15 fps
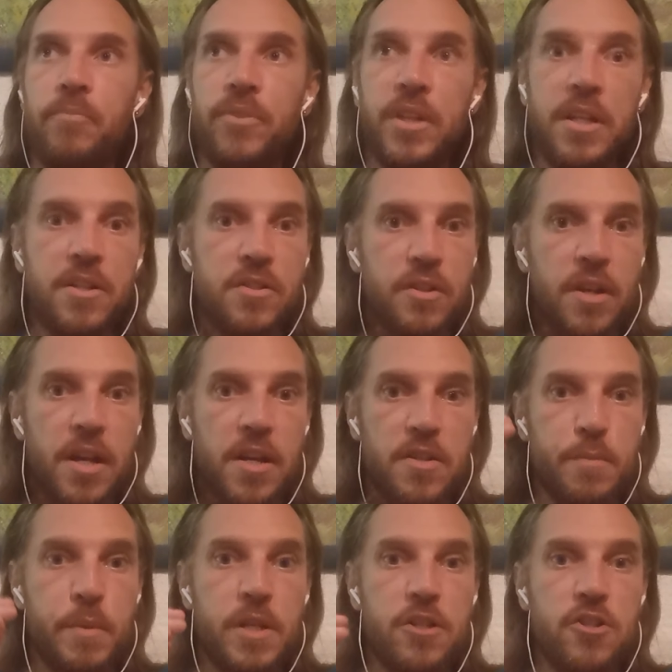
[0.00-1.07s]
The internet
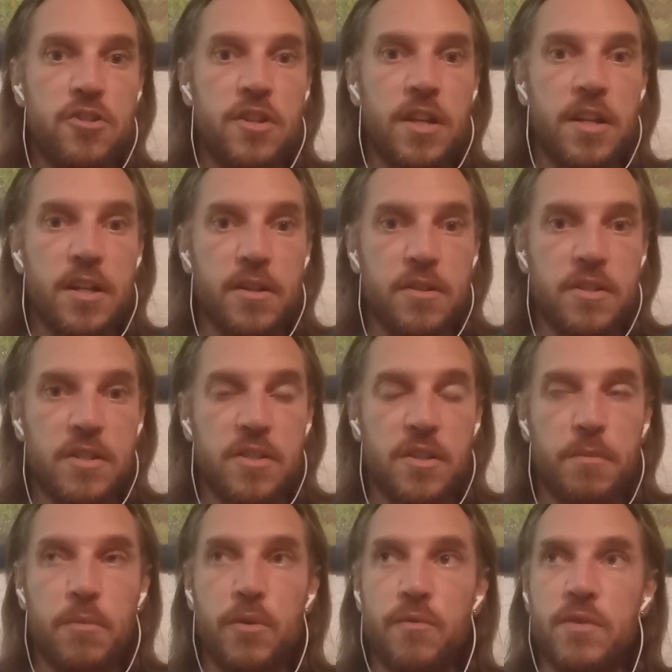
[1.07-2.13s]
has been shit here since
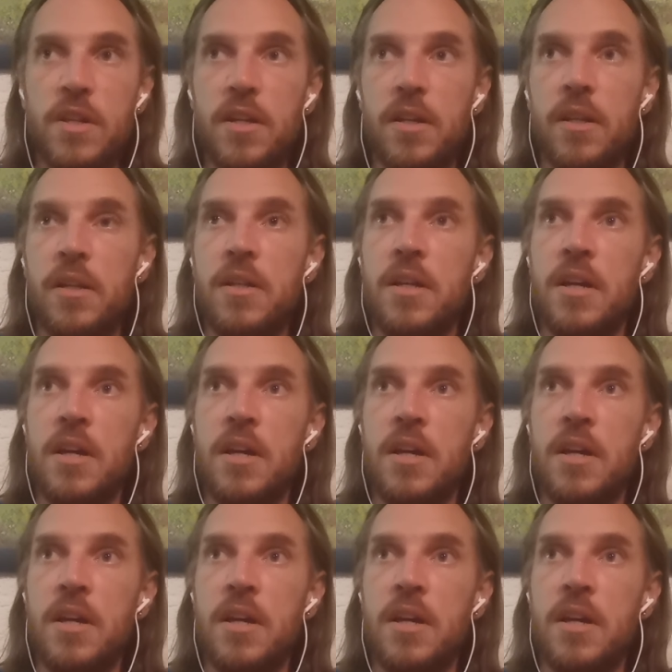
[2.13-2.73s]
I moved in.